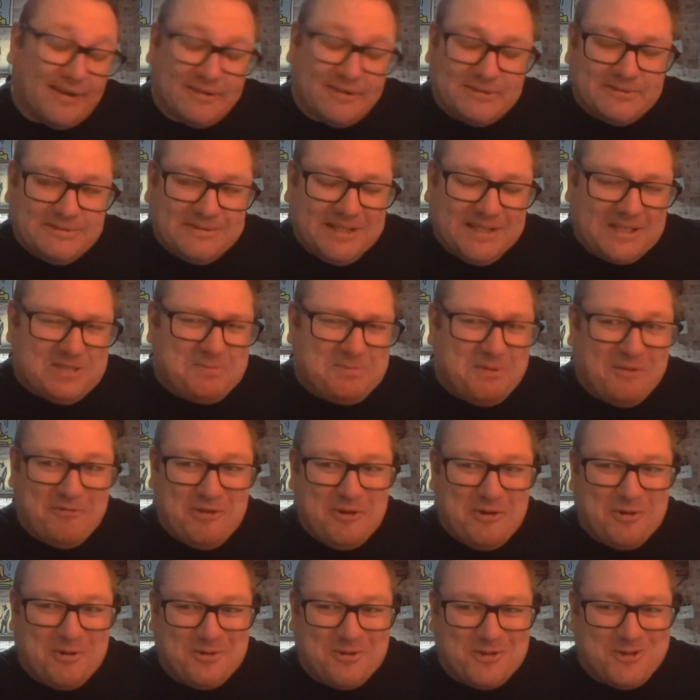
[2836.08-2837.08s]
that's my view
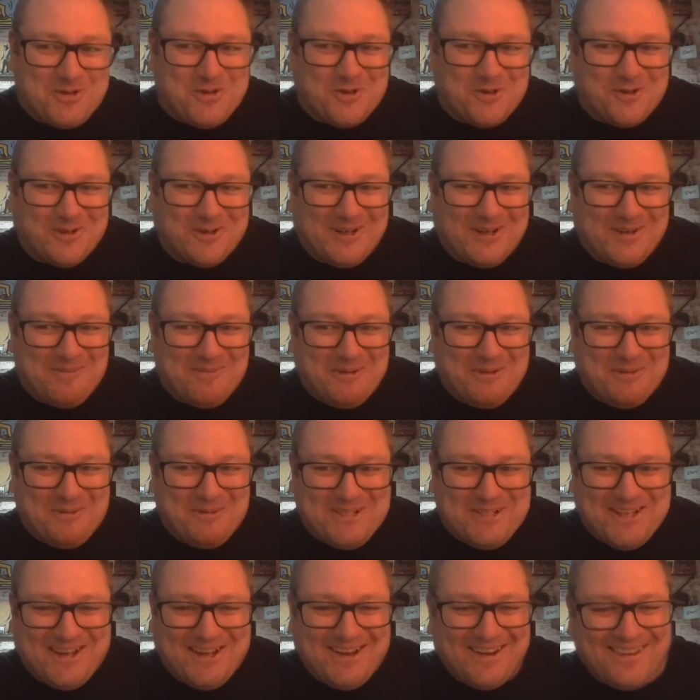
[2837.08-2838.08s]
on the scoring. I probably
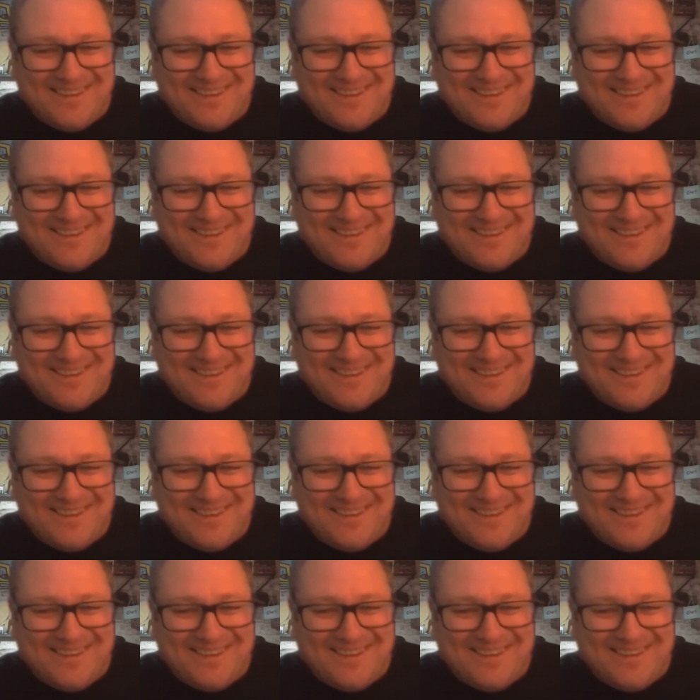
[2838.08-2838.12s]
said.